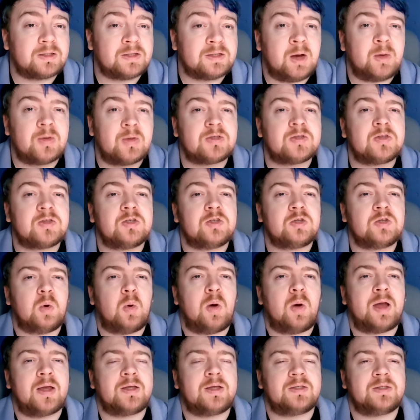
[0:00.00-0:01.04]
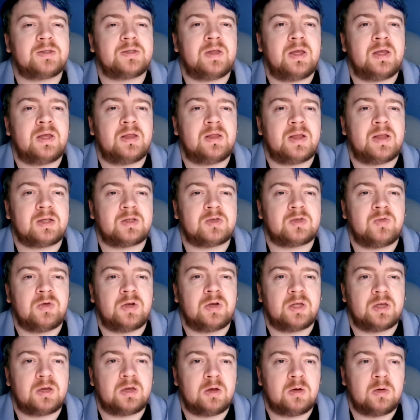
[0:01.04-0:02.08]
Now it's the twice thing that's
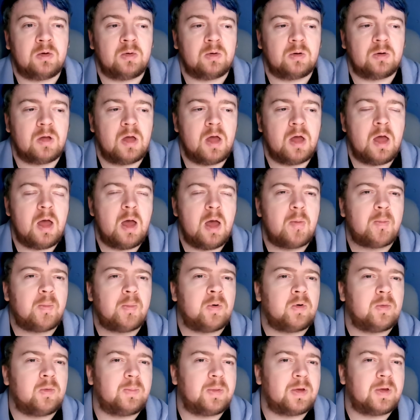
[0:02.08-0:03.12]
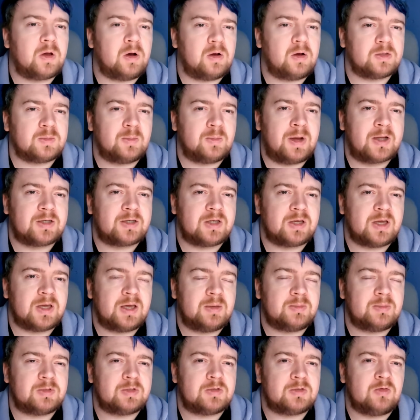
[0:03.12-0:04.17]
really cool, but because Magic
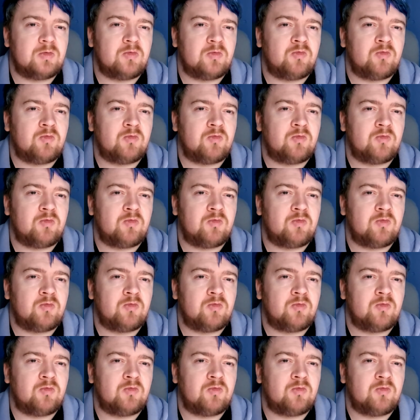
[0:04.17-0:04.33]
keeps